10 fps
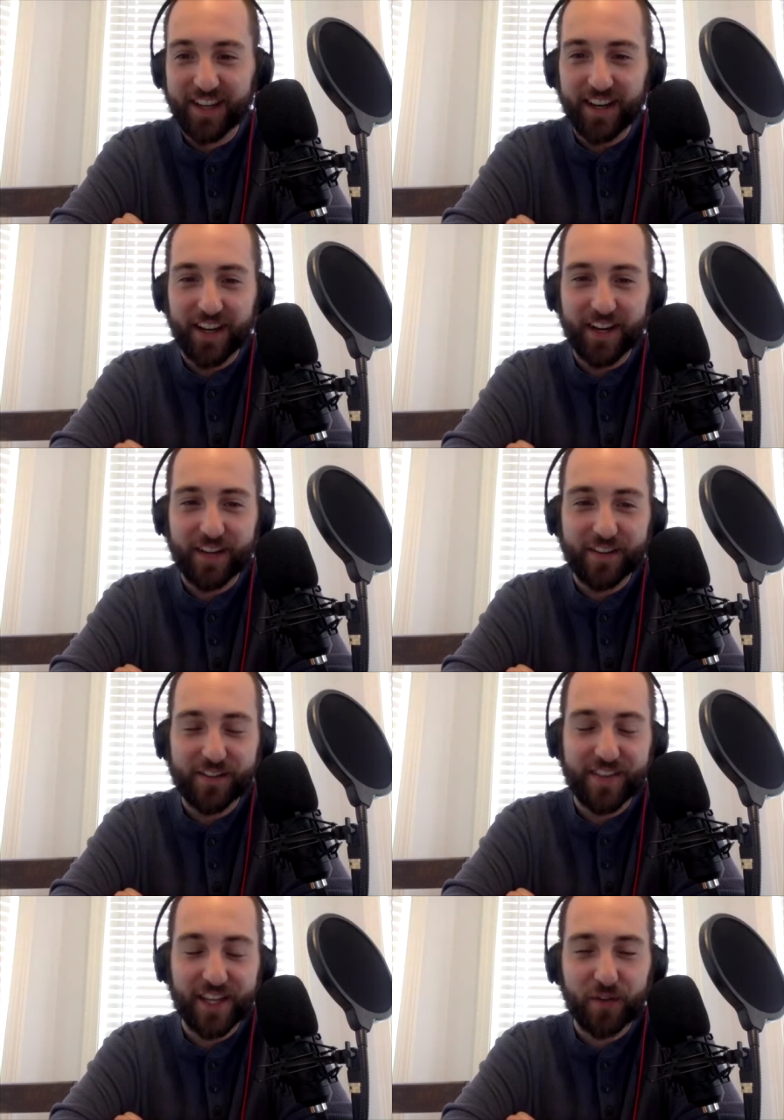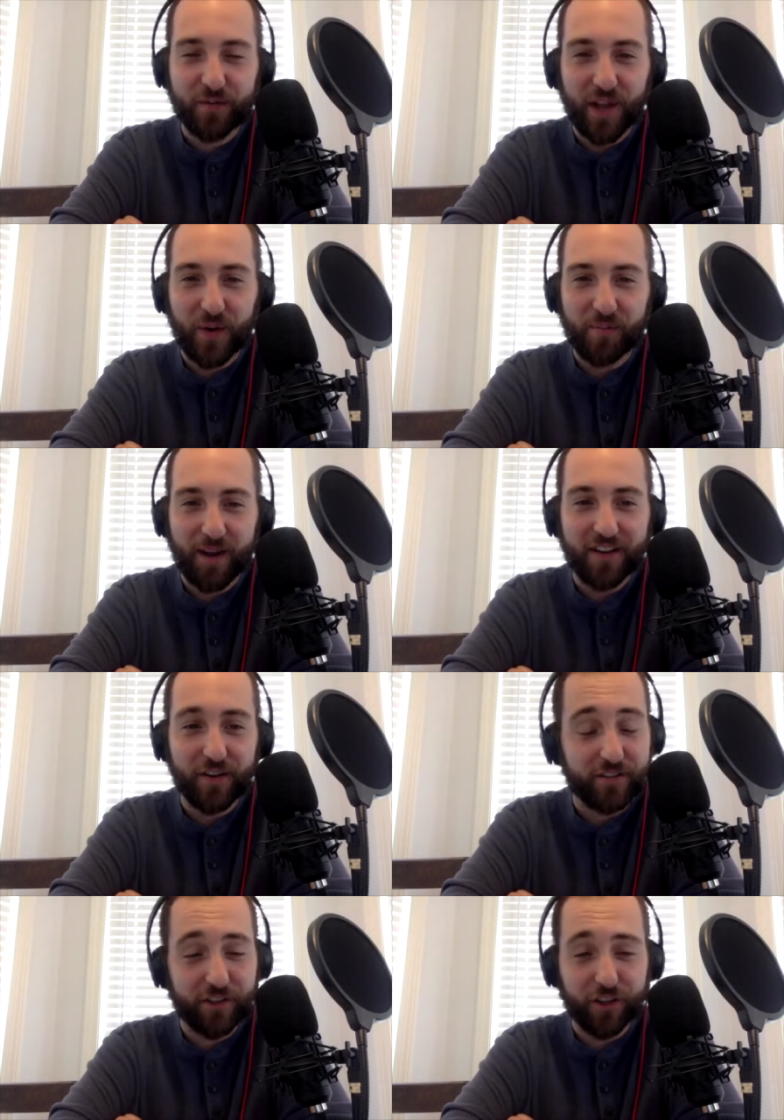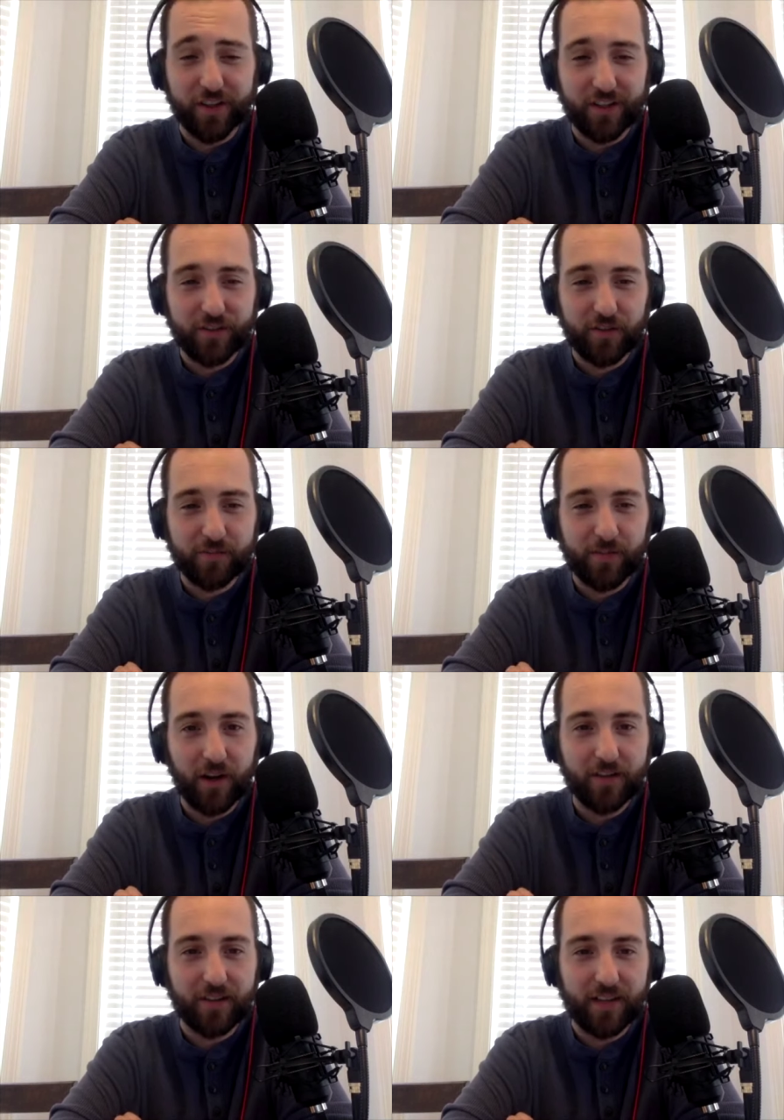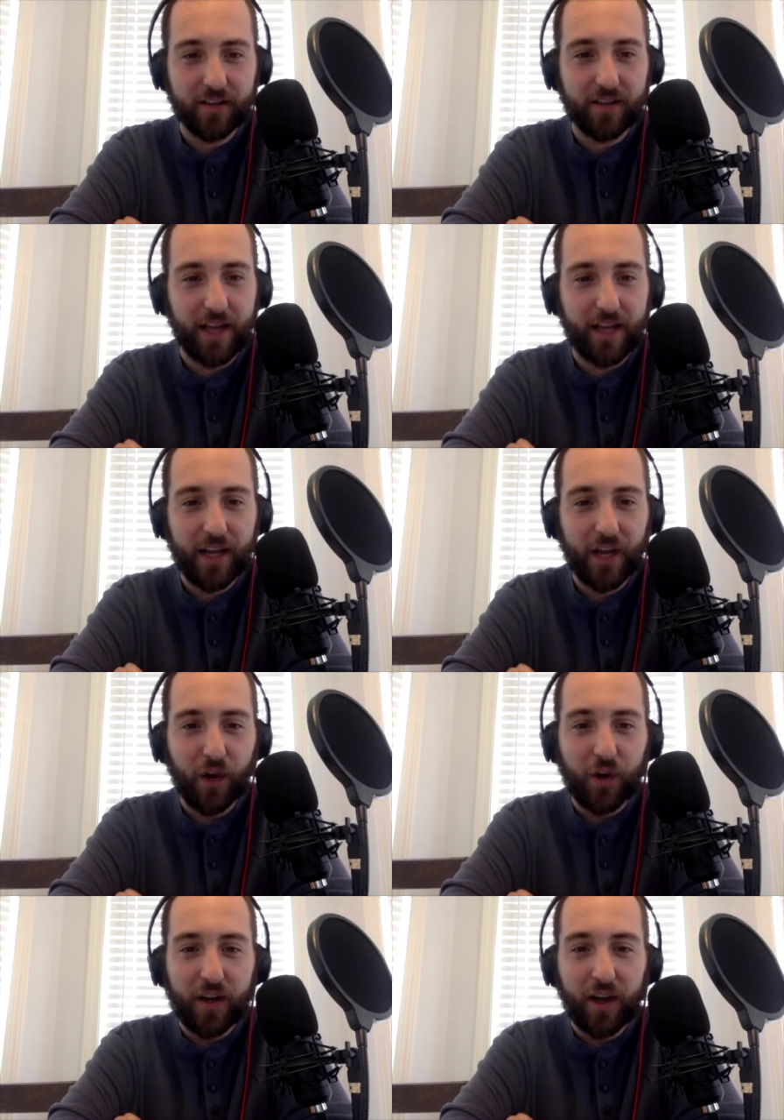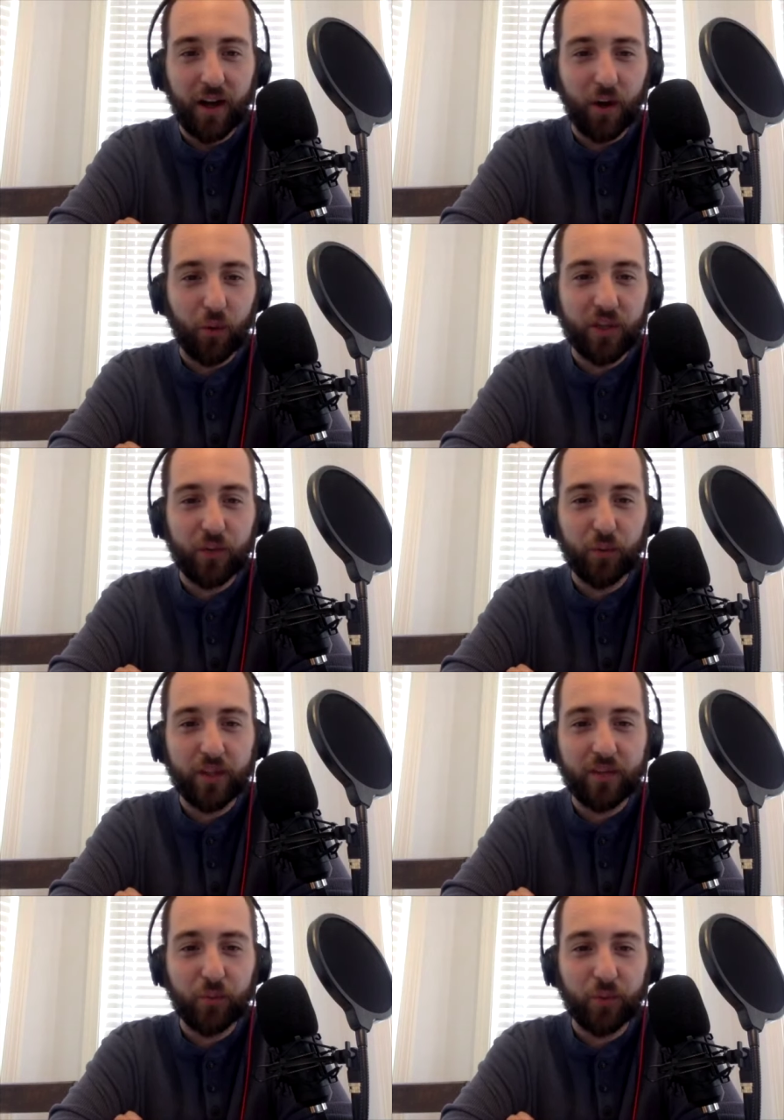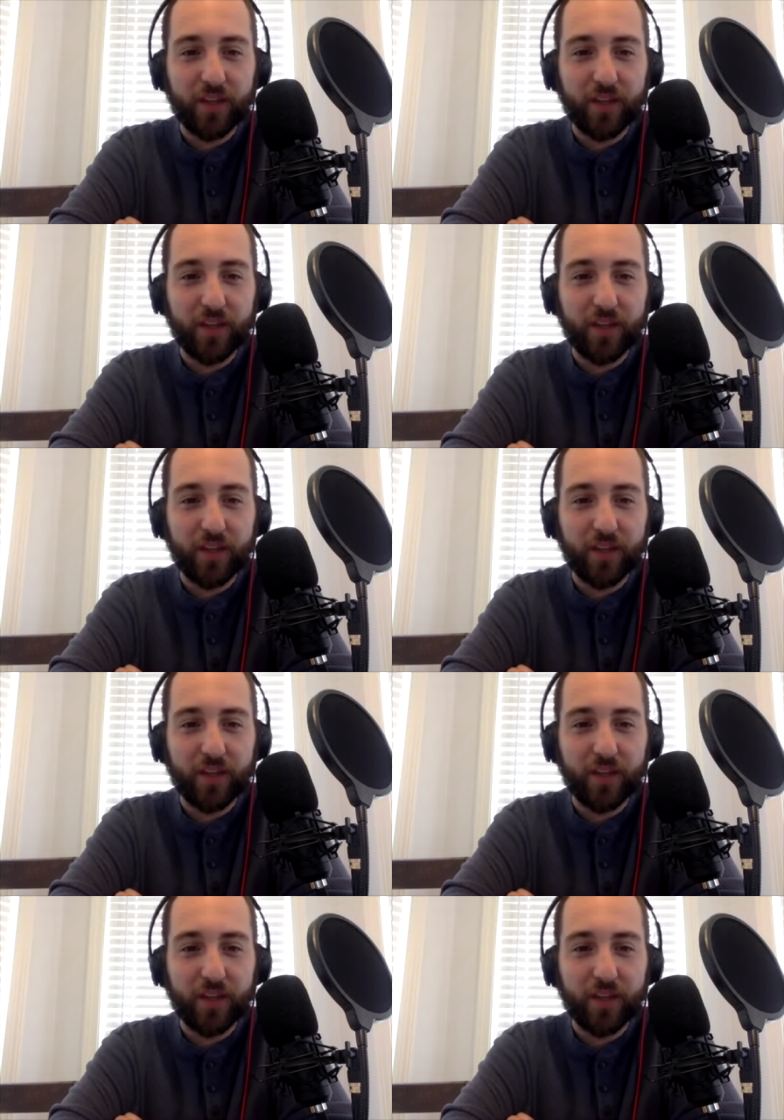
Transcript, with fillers: Uh, thank you for that reminder. It's good. It's good for my heart to hear that. Uh, when when when